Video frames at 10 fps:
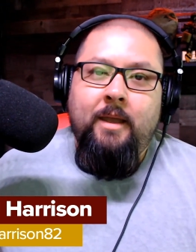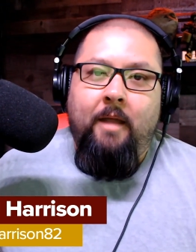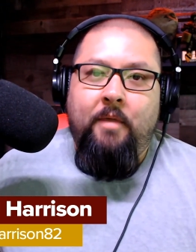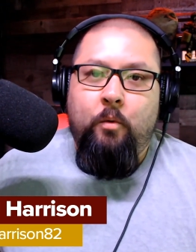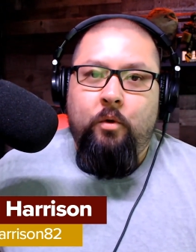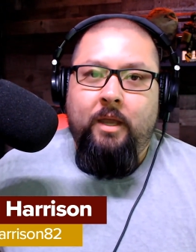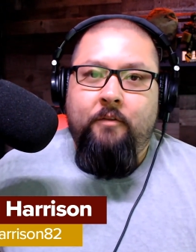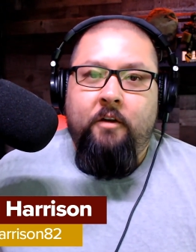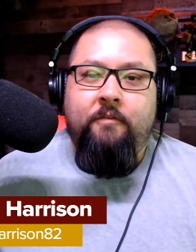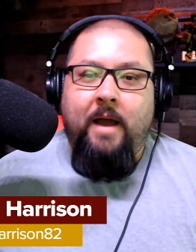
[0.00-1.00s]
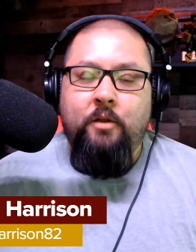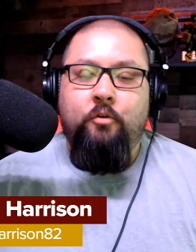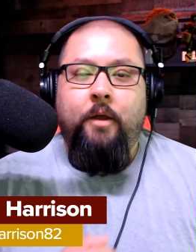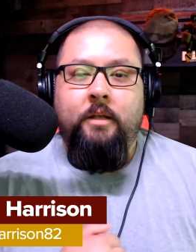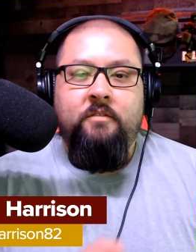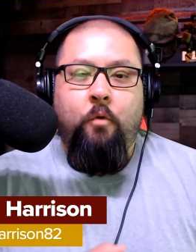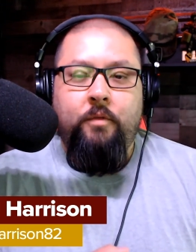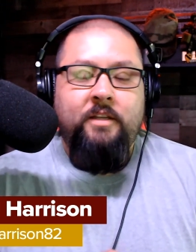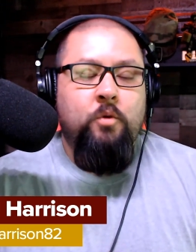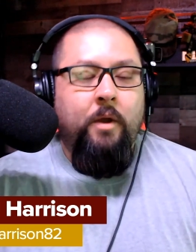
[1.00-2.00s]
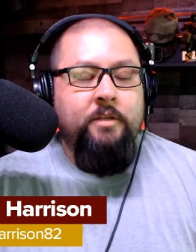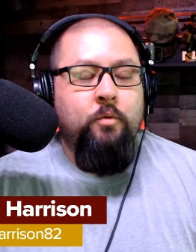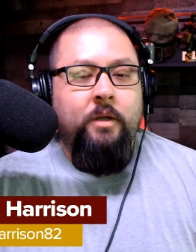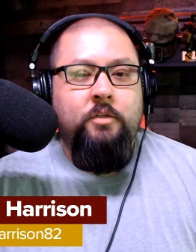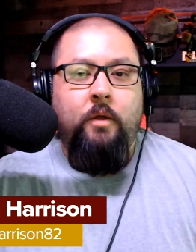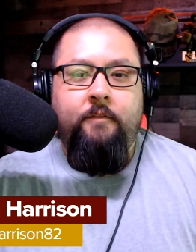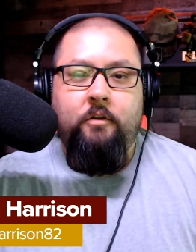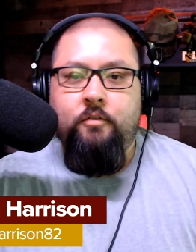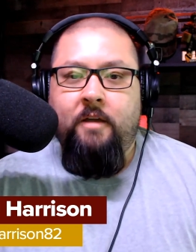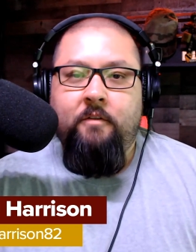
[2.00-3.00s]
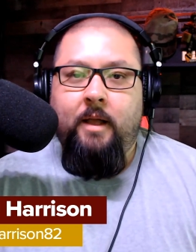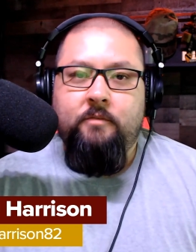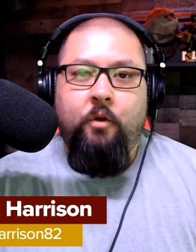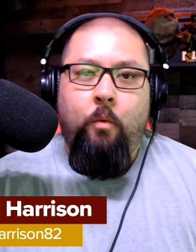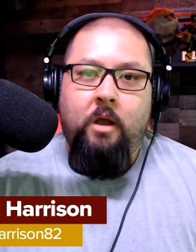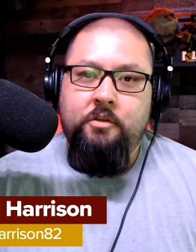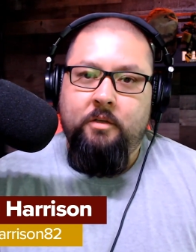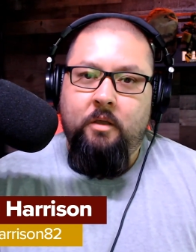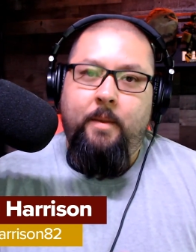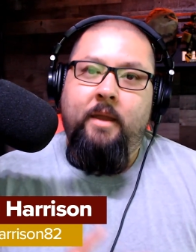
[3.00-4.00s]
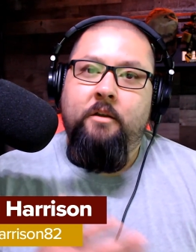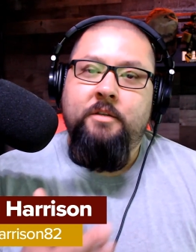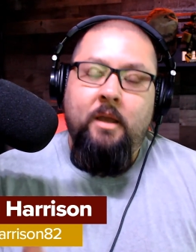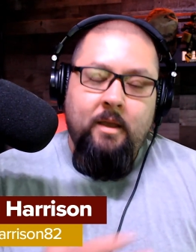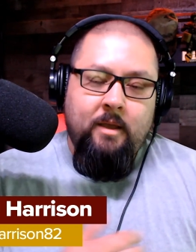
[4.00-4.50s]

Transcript: and then we'll give our final grades for the 2022 NFL Draft class for your Washington Commanders.